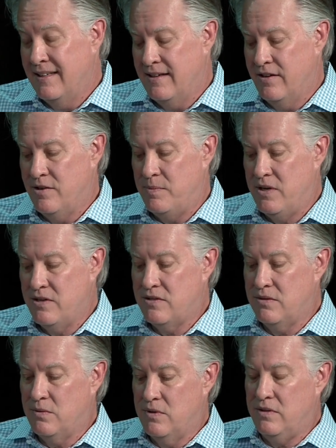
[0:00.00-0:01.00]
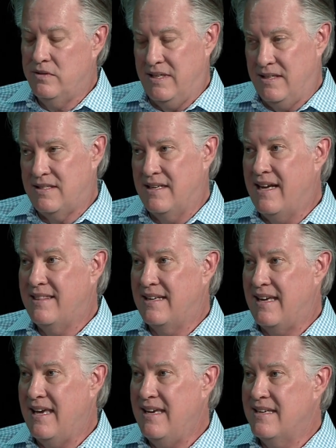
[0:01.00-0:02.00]
Other parts of the world, that's not the
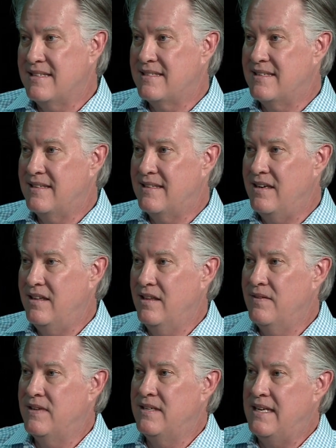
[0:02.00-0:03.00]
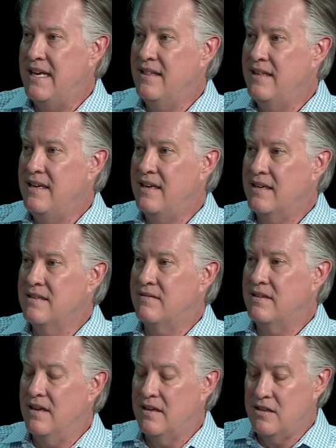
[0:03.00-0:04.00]
case. They live in daily
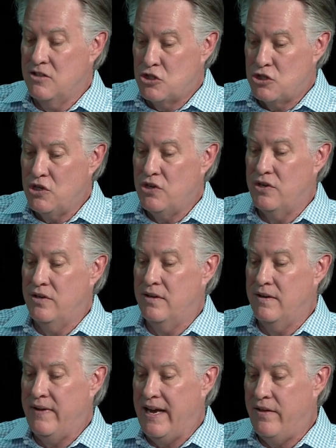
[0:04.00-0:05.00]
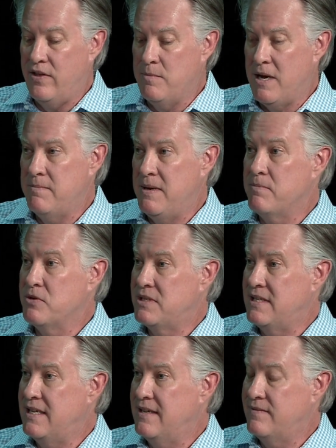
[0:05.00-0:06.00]
concern of how they might be
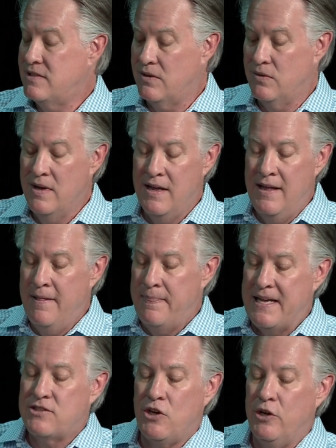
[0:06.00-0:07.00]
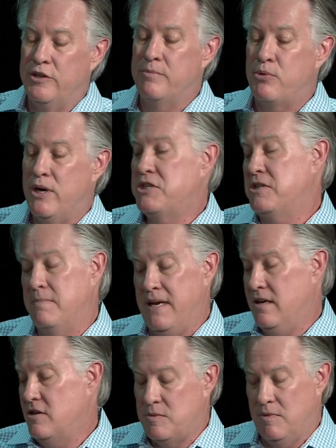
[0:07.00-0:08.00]
perceived. So that's called impression
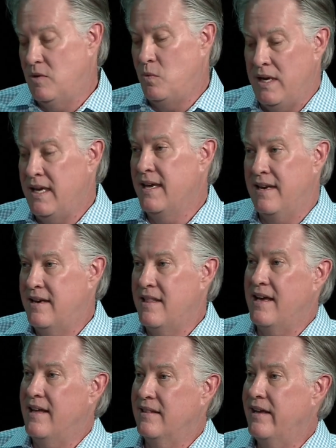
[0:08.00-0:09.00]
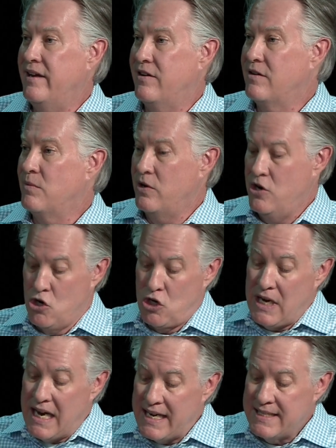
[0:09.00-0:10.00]
management, and we can get into that later, where you're
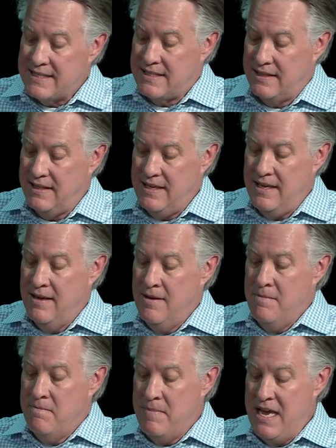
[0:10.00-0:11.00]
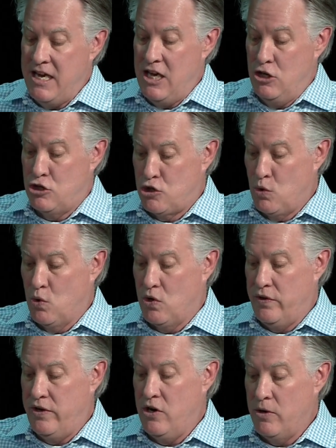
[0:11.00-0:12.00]
constantly making
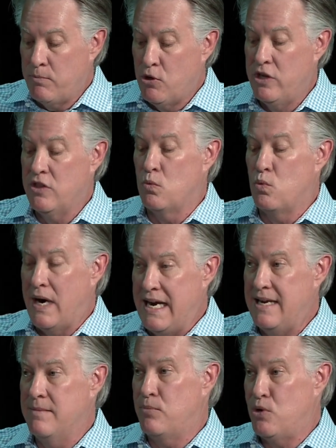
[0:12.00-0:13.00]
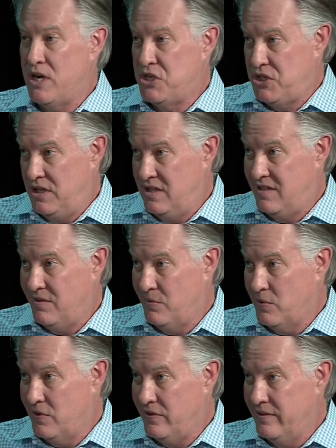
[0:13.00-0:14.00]
sure that you're putting the right impression into the
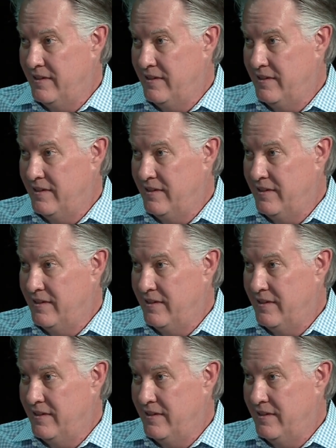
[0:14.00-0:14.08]
world.